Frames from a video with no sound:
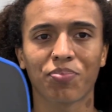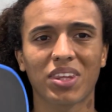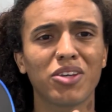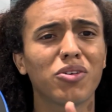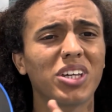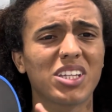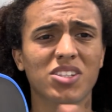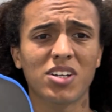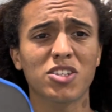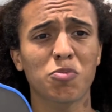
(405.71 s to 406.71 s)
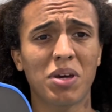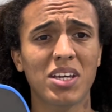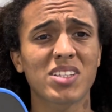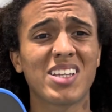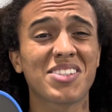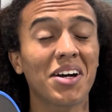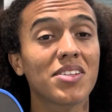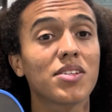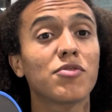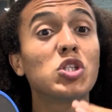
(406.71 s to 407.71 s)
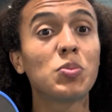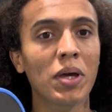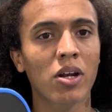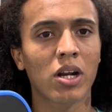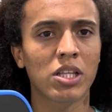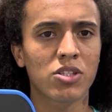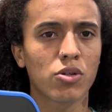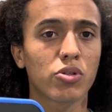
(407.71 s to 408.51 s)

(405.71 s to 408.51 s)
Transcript: You can get tons of pace and tons of spin on it too.